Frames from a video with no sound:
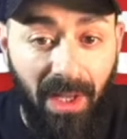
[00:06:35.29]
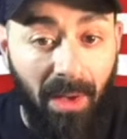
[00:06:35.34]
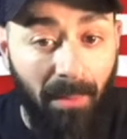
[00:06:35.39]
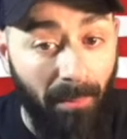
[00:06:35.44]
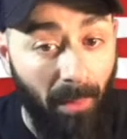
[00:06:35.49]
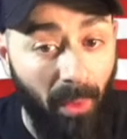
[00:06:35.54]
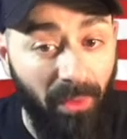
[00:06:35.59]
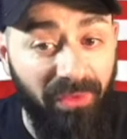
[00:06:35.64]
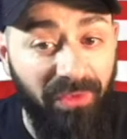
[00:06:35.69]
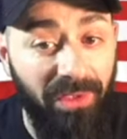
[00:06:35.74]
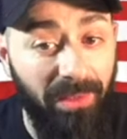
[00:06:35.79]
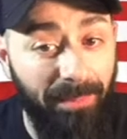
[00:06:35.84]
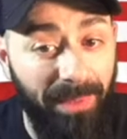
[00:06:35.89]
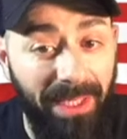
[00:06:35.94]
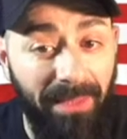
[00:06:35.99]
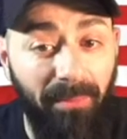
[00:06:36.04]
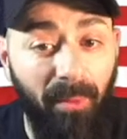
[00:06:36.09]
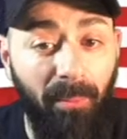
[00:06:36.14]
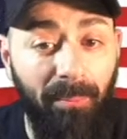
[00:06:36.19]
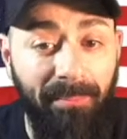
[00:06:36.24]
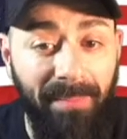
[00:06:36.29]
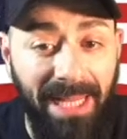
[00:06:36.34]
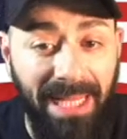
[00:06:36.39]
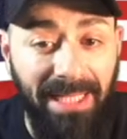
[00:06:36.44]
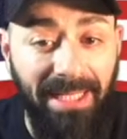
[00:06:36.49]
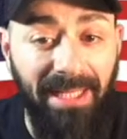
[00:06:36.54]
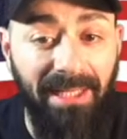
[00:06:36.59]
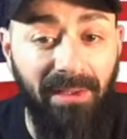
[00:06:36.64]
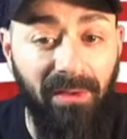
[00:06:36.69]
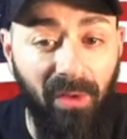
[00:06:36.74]
Most of the people
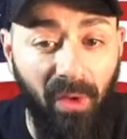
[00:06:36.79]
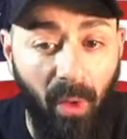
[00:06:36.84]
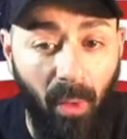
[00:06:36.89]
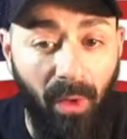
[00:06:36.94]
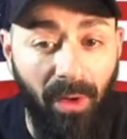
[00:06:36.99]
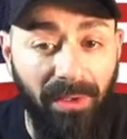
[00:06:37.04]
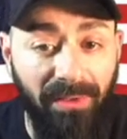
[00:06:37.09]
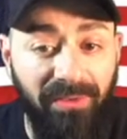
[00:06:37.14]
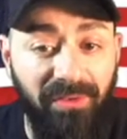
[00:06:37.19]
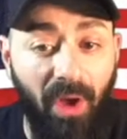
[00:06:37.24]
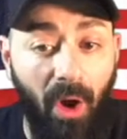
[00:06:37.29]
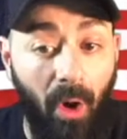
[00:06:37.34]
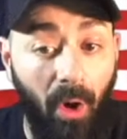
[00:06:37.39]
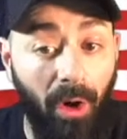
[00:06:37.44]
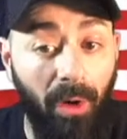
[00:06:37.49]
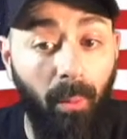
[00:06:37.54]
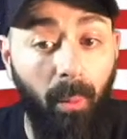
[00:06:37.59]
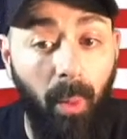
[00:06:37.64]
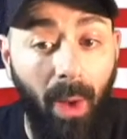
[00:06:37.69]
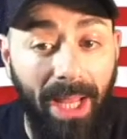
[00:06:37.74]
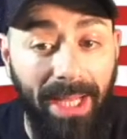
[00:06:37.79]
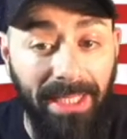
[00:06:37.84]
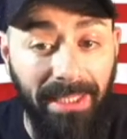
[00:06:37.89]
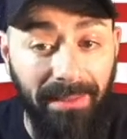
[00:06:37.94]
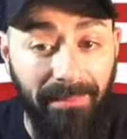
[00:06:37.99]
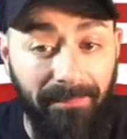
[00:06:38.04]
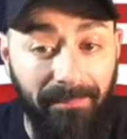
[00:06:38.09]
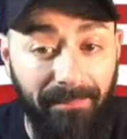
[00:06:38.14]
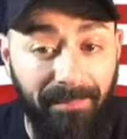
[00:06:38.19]
making laws are white,